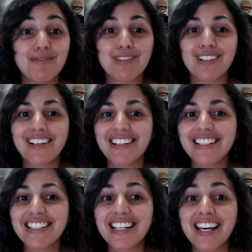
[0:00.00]

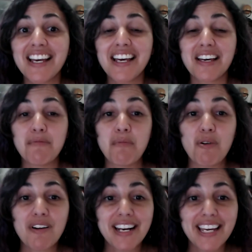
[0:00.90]
learned
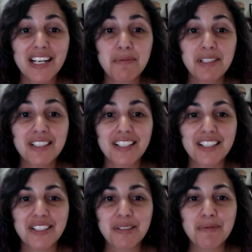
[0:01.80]
more animal
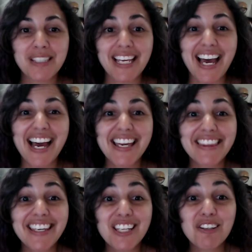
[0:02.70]
terms, I
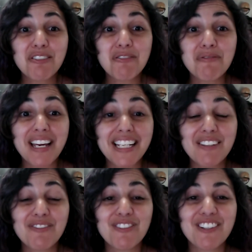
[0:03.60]
think you're
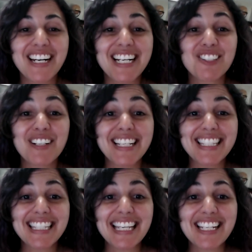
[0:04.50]
ready for a
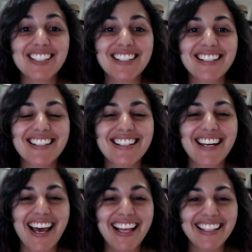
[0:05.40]
translation
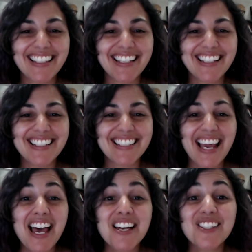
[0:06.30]
challenge.
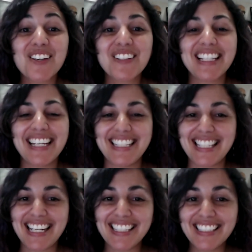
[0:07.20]
So let's
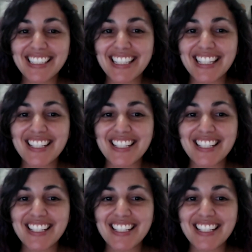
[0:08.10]
take a look at the